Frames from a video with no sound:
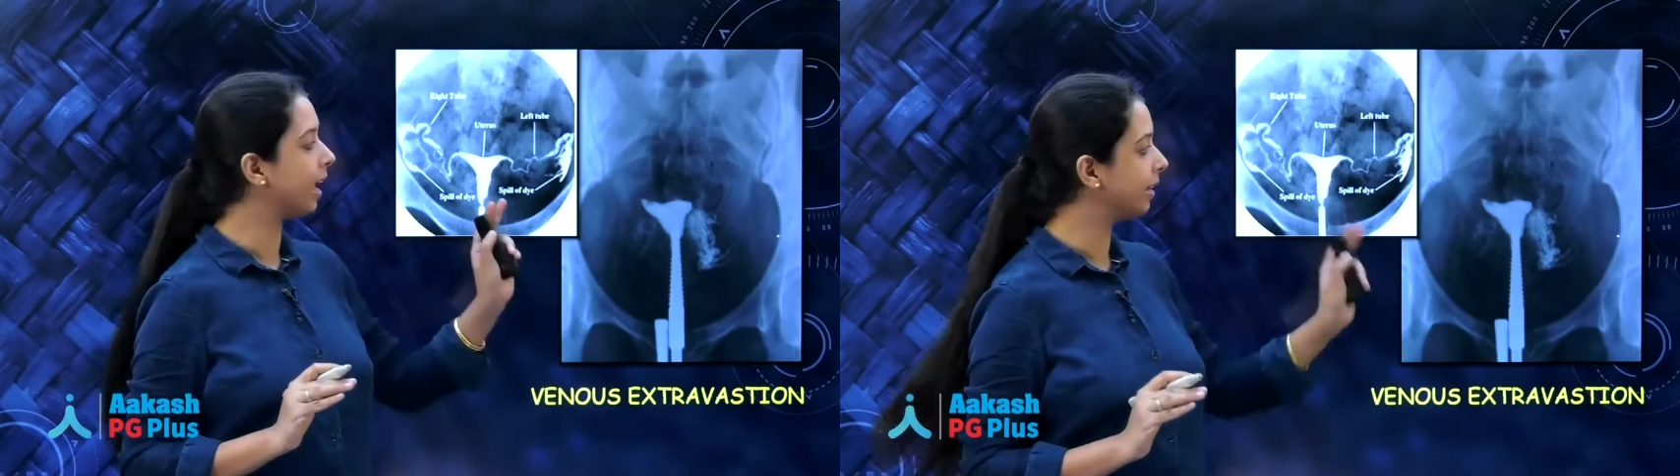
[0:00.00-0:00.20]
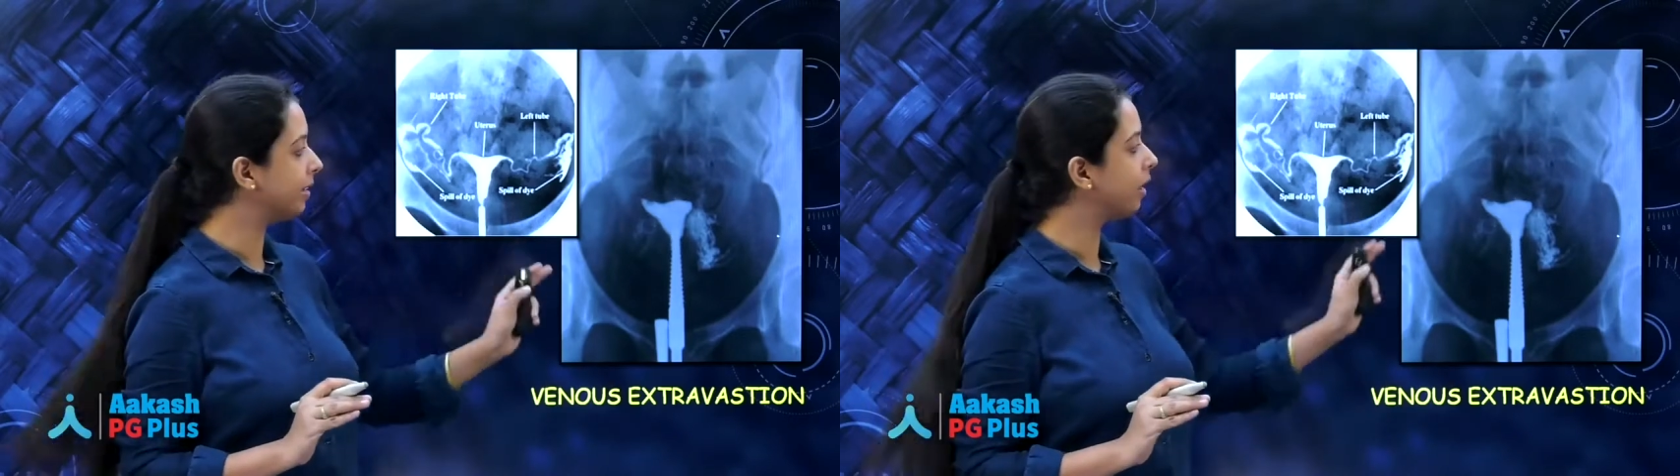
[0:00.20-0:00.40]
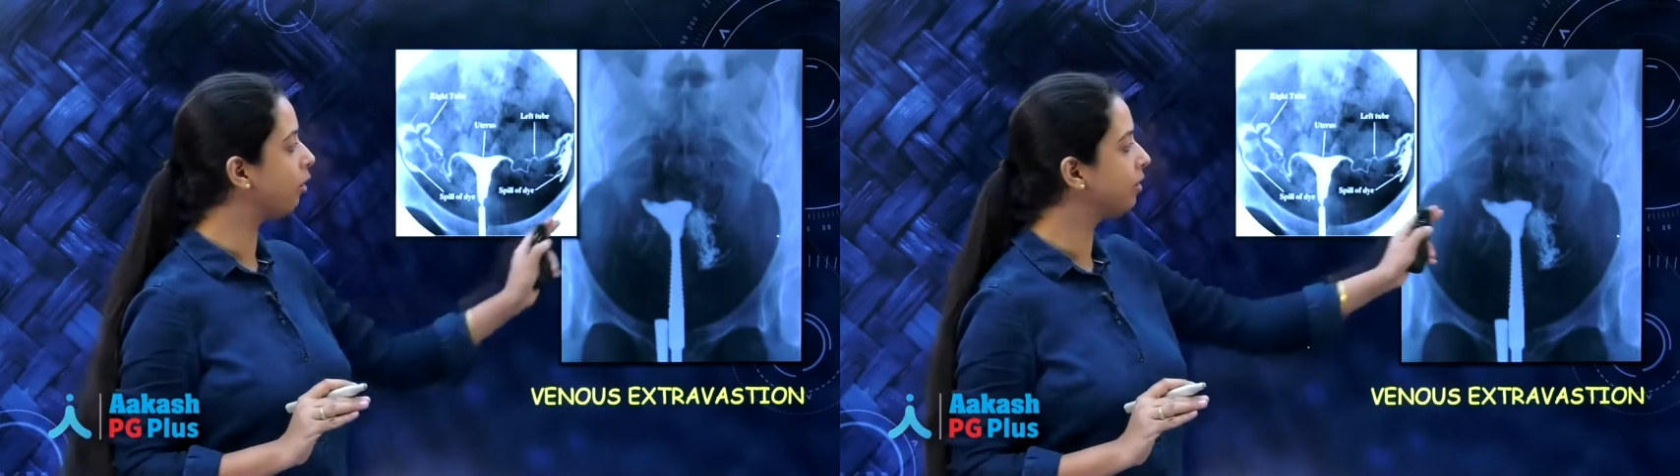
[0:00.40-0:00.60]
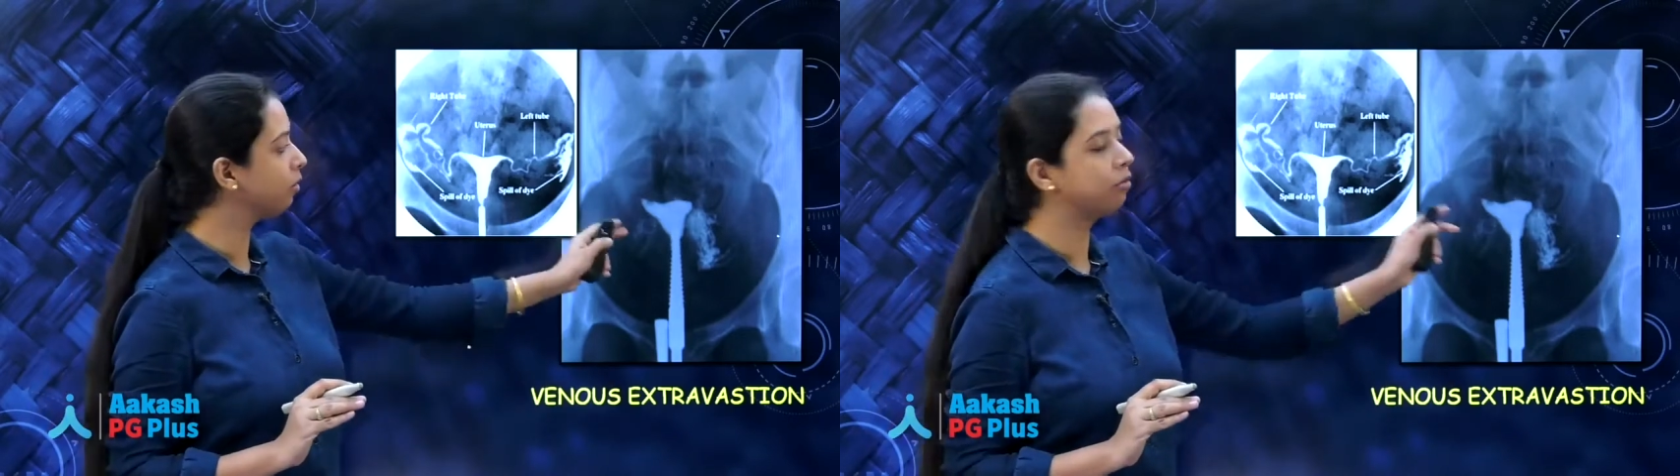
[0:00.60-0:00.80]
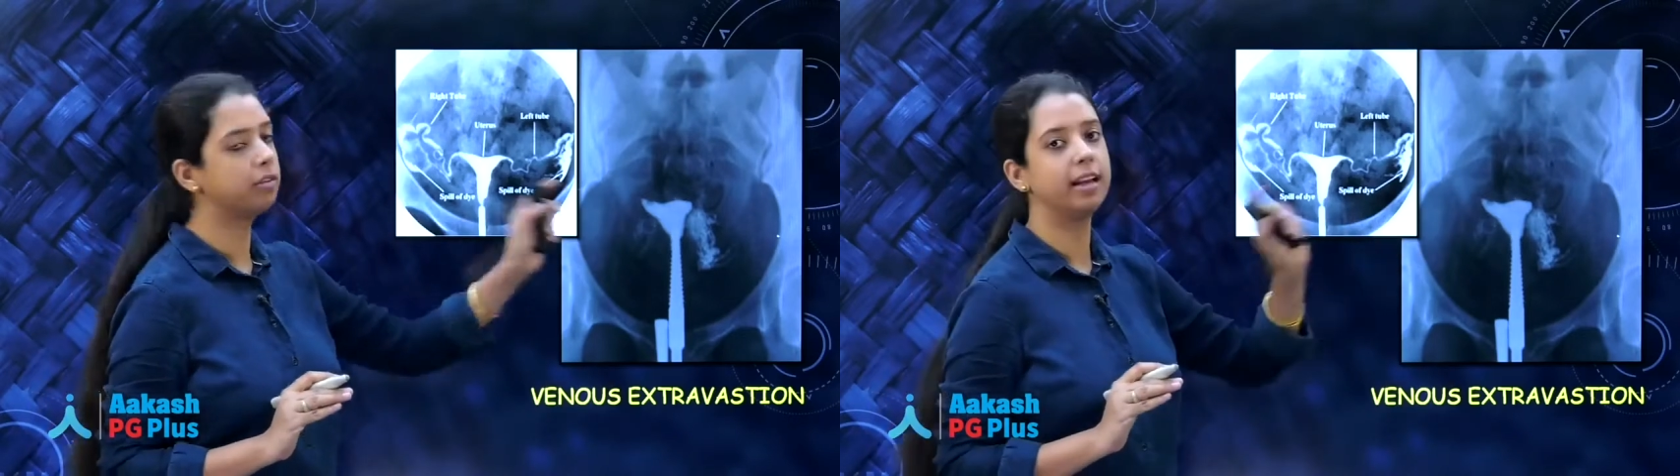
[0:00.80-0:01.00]
that is how it
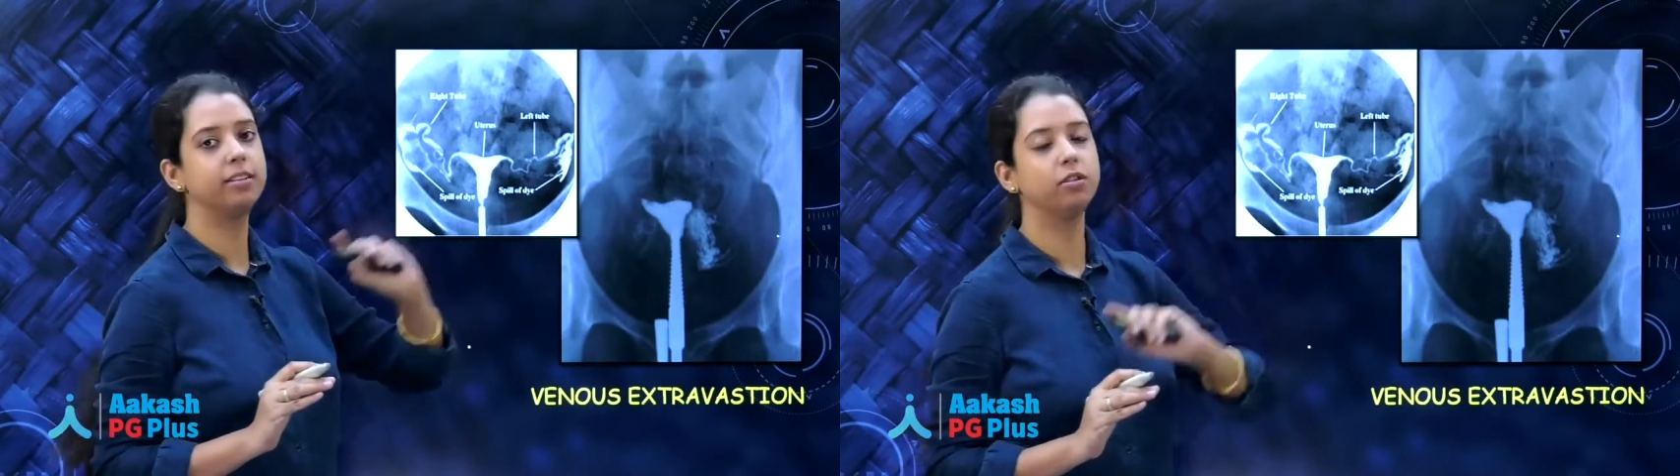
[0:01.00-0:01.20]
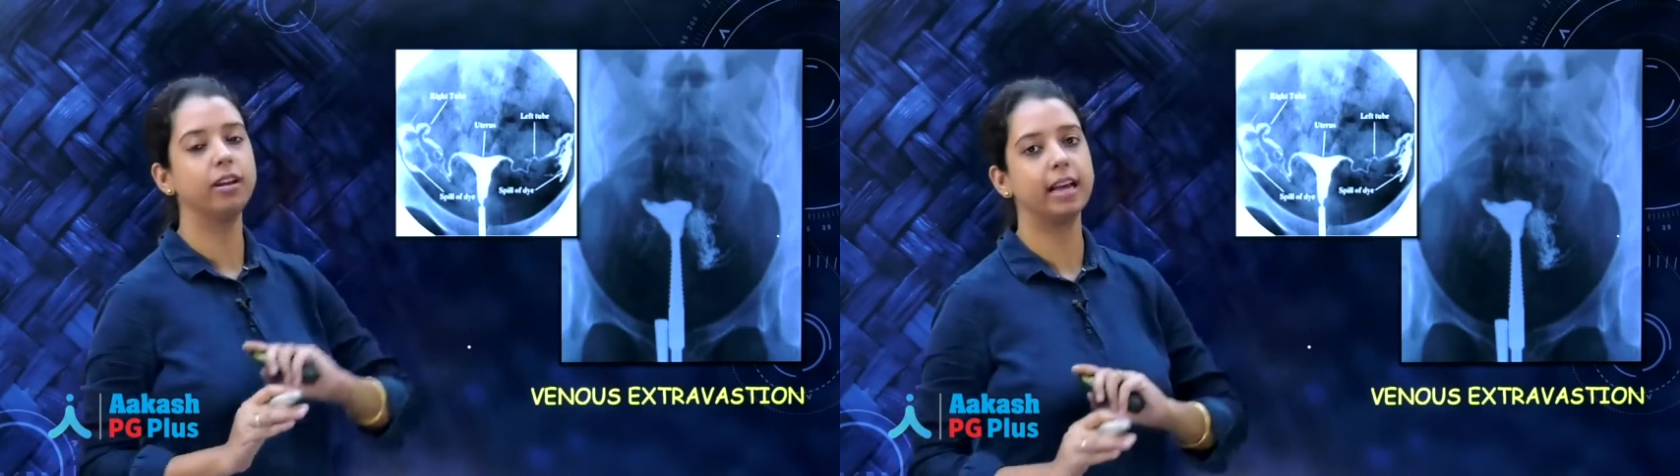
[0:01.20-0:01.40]
looked like on